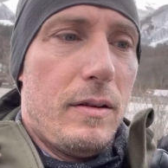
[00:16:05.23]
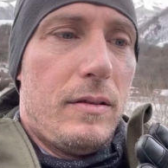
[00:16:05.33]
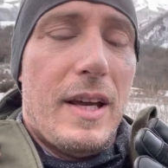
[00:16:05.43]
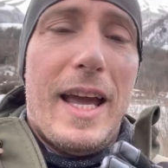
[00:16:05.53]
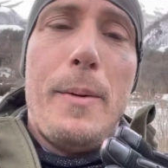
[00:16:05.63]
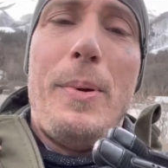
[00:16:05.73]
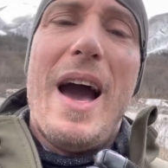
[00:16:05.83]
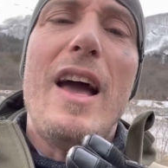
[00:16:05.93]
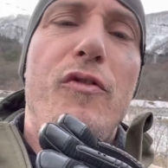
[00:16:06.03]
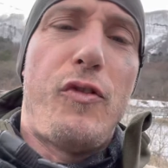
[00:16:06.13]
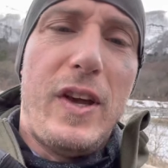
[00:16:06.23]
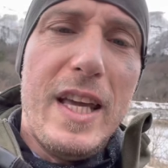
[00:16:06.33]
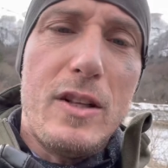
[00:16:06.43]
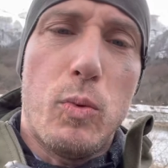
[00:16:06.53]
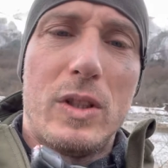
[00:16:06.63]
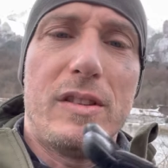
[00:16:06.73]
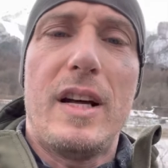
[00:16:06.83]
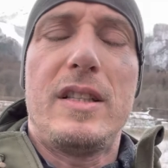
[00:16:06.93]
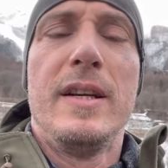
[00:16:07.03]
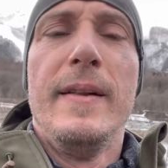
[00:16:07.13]
the API feed was
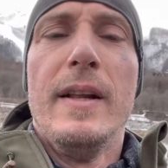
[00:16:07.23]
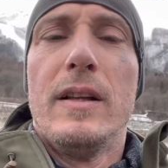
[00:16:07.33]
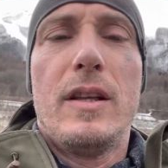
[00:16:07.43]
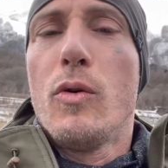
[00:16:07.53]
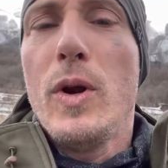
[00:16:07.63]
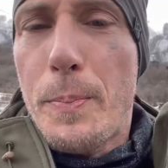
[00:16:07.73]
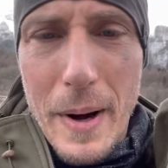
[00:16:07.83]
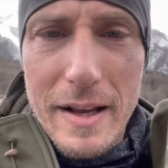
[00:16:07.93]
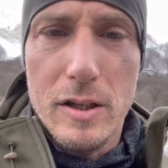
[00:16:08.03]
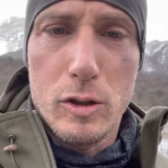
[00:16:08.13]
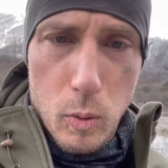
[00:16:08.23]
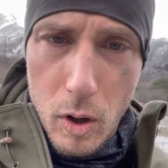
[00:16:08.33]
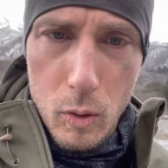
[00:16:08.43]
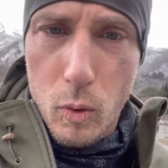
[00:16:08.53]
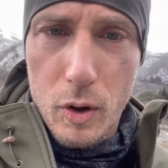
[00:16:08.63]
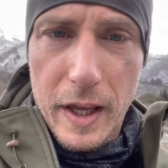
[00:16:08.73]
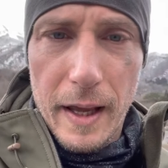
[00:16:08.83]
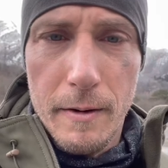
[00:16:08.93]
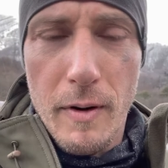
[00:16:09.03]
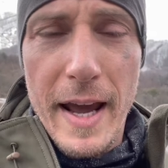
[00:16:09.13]
not, the reprices weren't
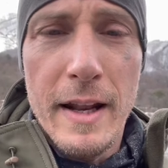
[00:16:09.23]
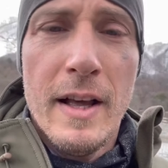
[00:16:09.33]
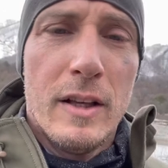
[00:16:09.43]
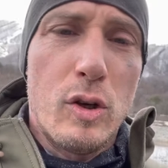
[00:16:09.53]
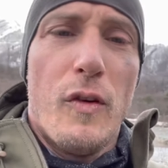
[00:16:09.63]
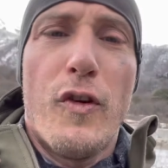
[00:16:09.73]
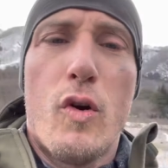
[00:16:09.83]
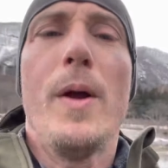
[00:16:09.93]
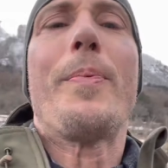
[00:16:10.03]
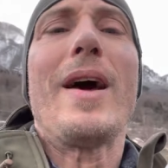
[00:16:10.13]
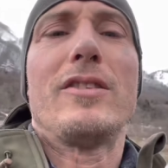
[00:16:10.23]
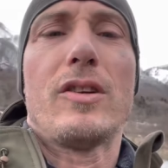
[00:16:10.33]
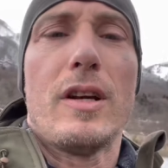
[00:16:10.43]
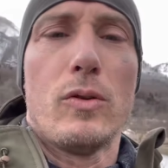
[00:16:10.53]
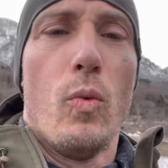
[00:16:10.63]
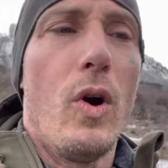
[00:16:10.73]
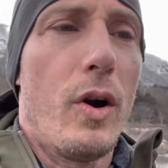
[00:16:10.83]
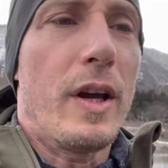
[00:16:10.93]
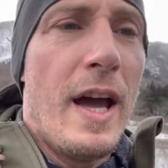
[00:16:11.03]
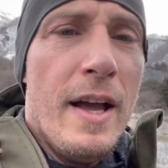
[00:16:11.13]
working, right? So if your repricer doesn't
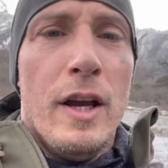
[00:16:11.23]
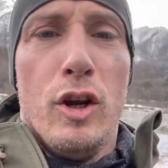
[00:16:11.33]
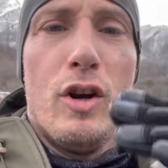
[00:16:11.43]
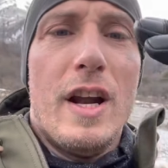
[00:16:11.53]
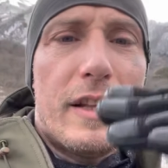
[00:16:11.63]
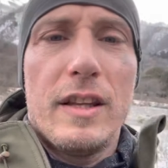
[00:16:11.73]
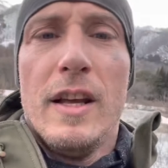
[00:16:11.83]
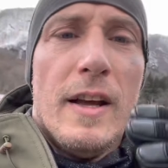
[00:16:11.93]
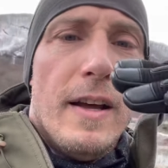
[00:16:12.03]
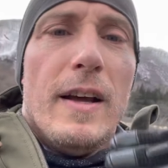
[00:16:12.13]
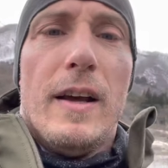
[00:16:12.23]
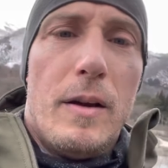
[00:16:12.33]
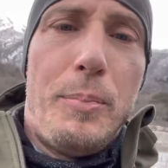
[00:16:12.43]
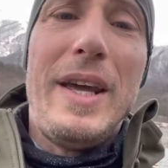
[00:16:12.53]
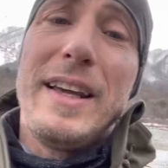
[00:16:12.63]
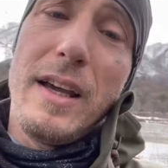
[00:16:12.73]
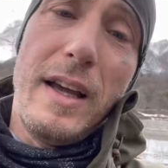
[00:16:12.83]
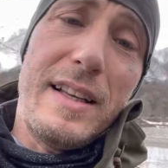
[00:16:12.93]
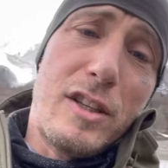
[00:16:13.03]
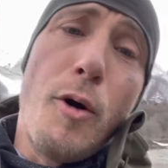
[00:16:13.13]
work, you're not being
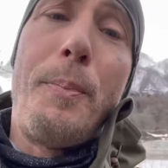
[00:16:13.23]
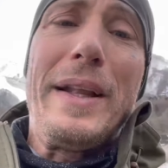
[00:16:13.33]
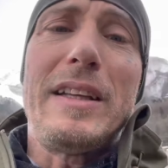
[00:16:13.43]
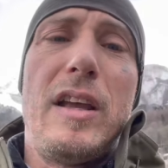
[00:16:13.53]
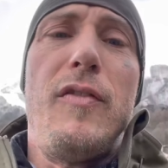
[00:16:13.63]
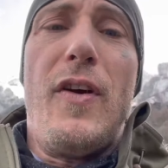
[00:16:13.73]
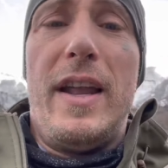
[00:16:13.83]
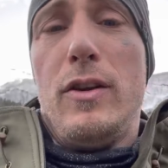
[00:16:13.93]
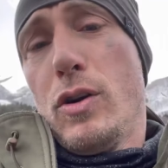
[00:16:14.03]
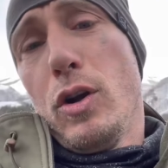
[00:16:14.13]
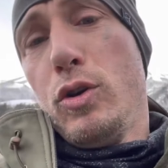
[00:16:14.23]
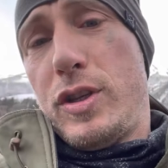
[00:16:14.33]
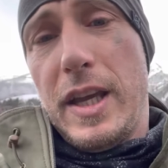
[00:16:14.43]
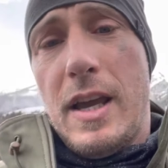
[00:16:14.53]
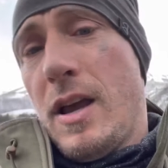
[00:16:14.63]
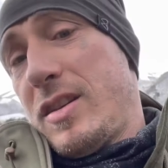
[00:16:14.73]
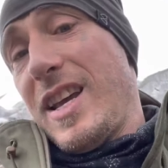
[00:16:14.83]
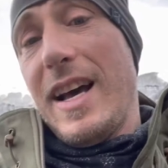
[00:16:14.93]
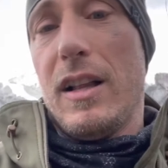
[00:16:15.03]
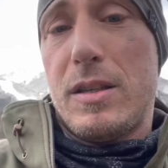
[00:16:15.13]
as competitive, and you're losing
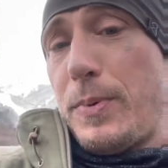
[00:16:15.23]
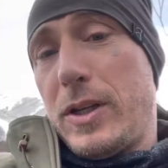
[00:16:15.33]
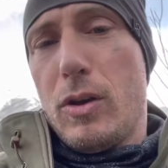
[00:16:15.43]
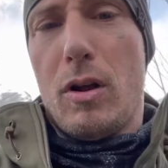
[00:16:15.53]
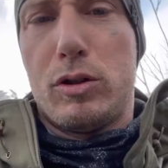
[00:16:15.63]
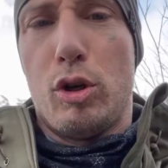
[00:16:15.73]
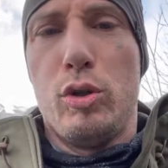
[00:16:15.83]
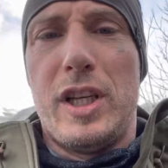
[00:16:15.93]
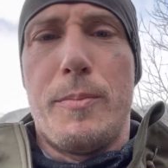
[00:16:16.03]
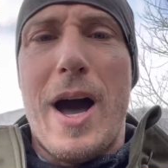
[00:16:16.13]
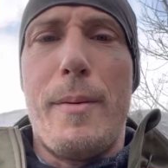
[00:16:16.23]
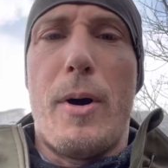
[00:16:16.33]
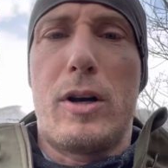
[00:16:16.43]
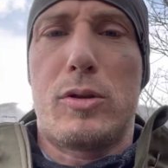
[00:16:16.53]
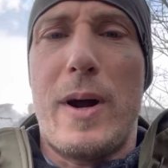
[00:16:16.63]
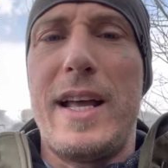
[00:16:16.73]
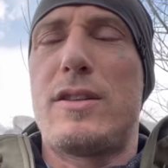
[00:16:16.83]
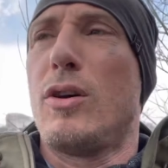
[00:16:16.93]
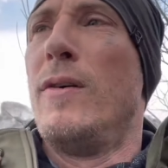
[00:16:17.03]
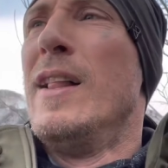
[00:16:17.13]
sales, but you're also losing buy box, right?
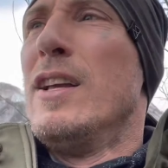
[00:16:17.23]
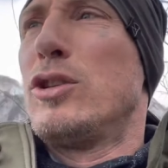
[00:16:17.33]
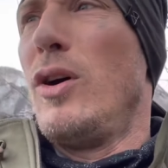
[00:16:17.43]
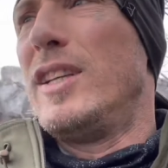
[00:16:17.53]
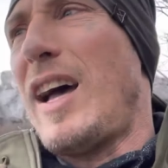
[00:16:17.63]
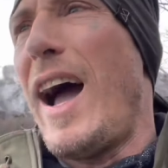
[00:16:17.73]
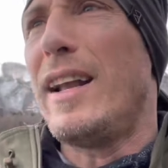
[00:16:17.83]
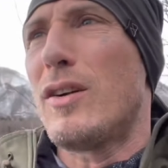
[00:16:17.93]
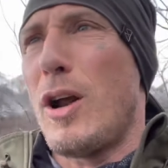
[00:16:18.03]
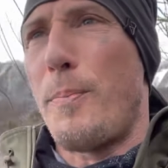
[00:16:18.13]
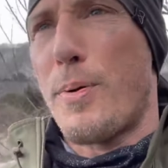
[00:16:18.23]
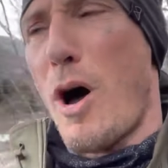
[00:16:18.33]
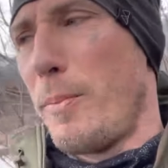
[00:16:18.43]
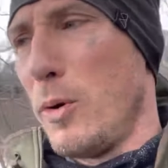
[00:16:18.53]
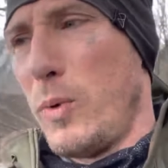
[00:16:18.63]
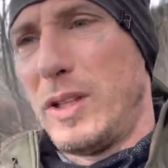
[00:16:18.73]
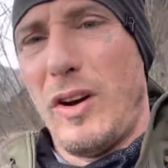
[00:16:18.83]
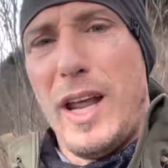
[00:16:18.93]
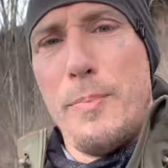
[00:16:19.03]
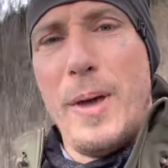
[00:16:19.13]
So it's either a problem with
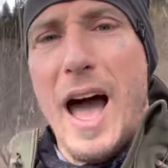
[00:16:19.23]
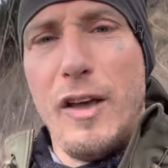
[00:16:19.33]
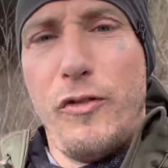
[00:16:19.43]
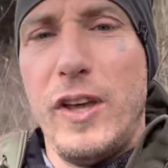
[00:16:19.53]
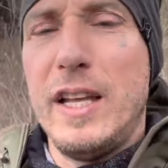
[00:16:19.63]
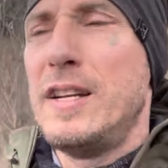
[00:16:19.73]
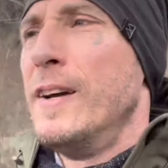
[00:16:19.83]
their API feed,